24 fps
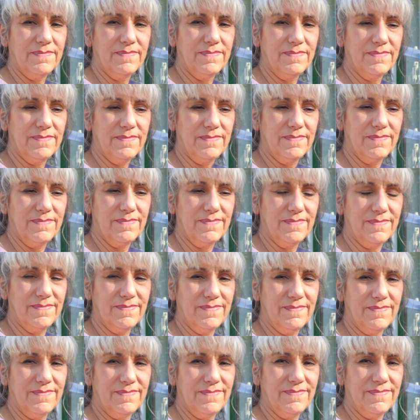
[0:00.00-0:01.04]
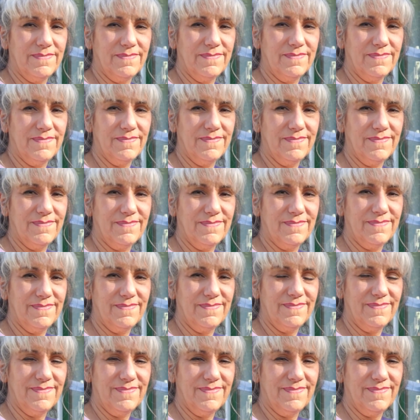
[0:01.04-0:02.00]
The person shown says nothing.